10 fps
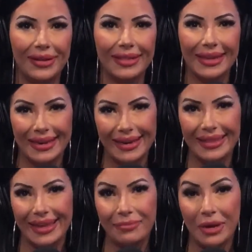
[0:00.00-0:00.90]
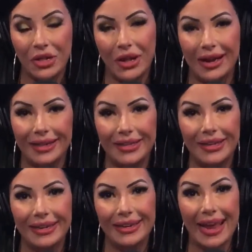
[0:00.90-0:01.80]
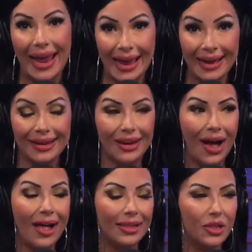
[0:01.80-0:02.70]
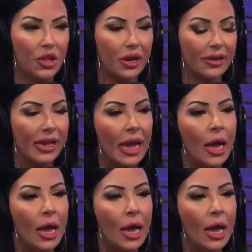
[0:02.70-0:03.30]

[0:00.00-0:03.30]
like my childhood and college years.